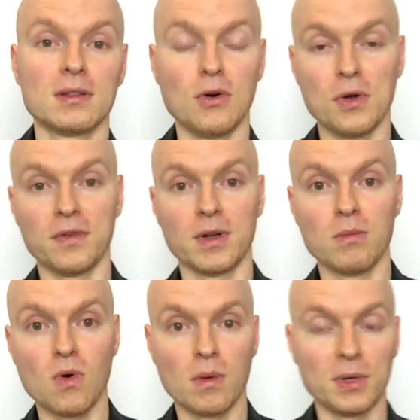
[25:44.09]
or even
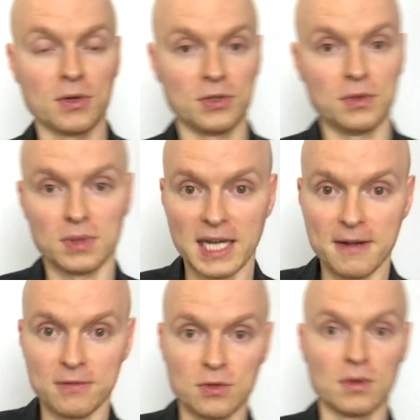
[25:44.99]
more, because you'd
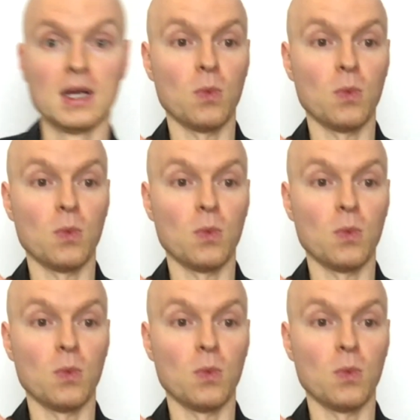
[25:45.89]
have to,